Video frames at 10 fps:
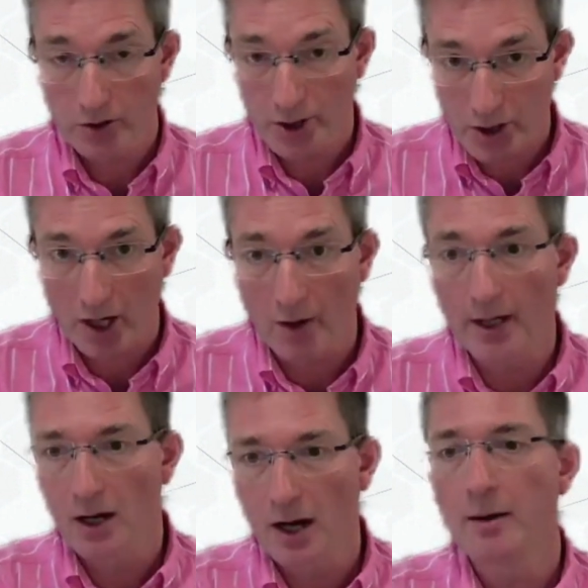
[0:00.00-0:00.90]
show
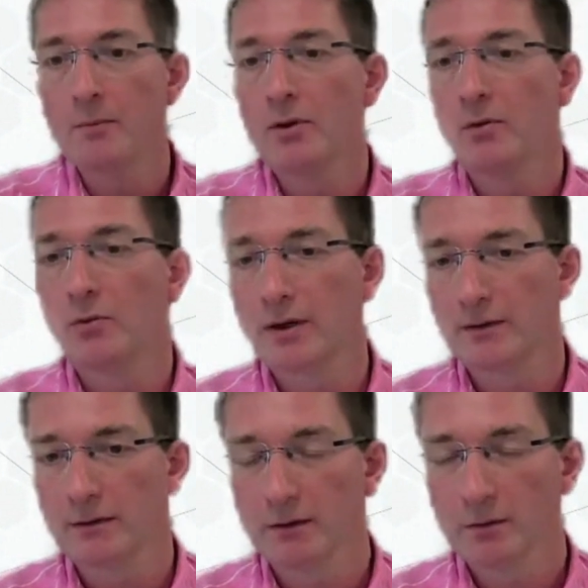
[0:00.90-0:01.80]
alignment
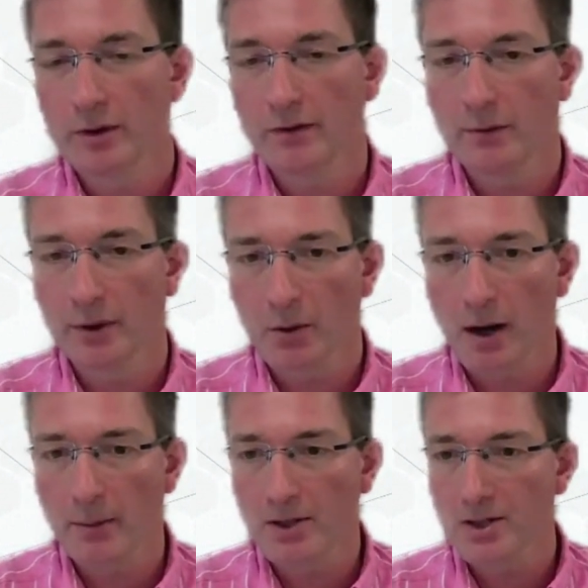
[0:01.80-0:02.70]
with the requirements.